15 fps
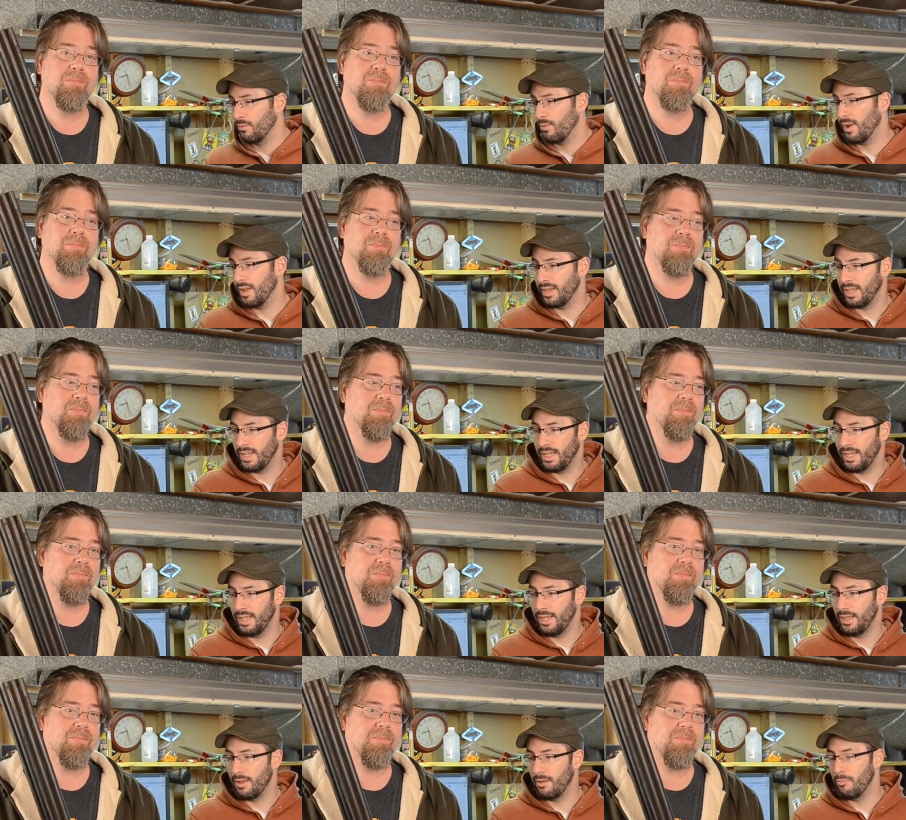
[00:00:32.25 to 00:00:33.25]
Speaker 1: what
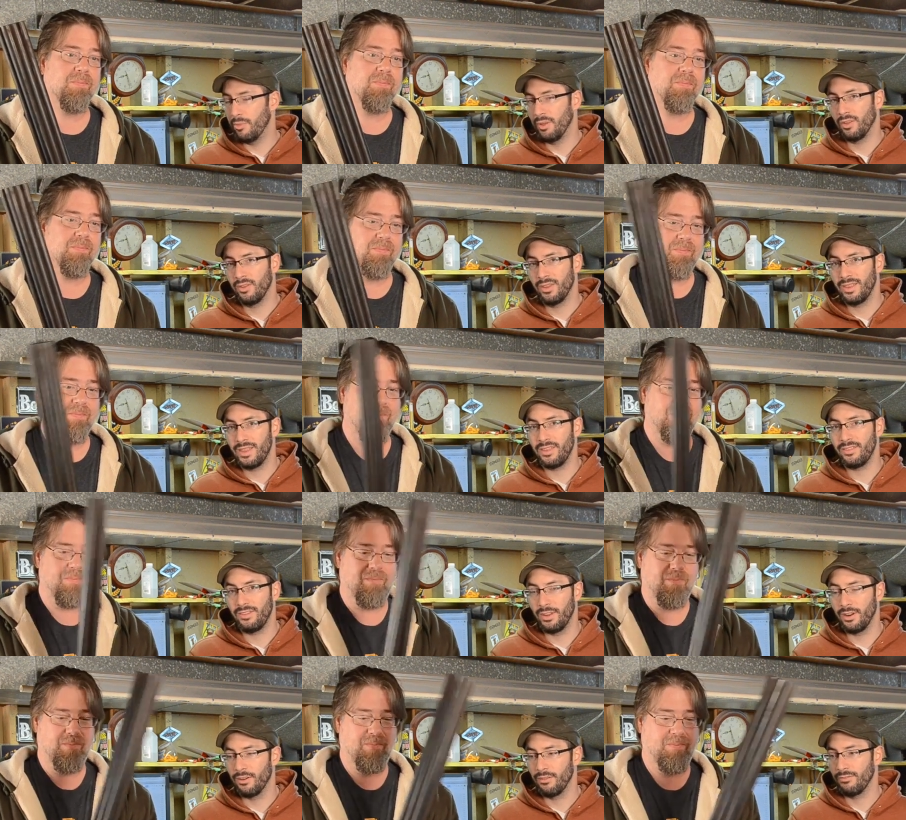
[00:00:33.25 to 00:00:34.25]
he built this
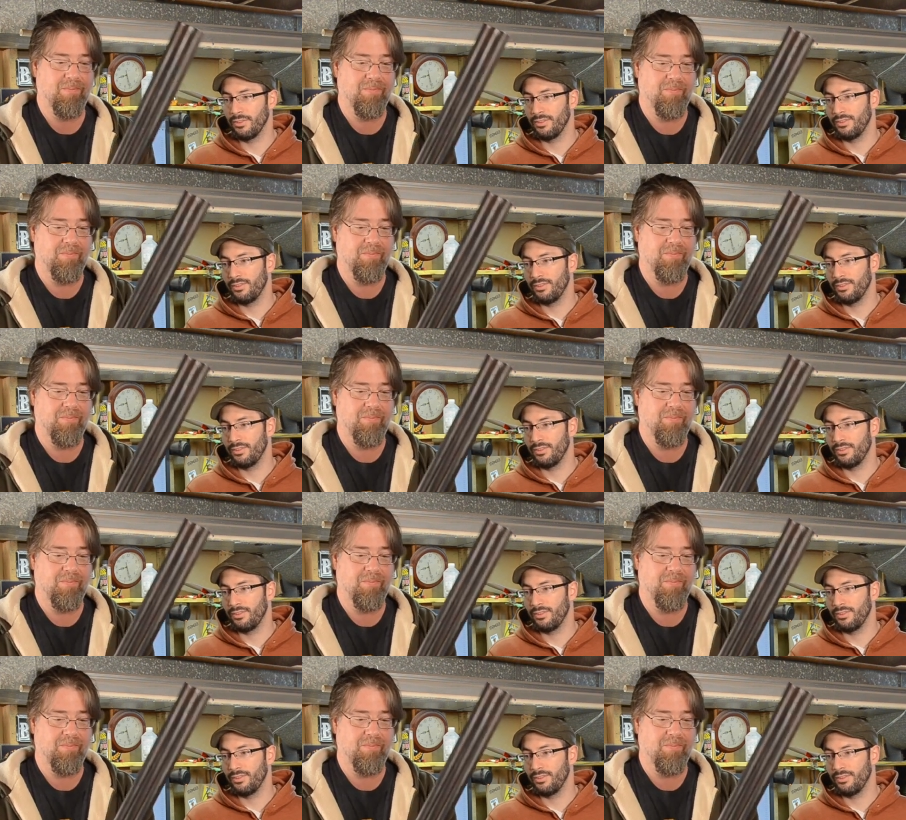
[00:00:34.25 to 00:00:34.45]
year for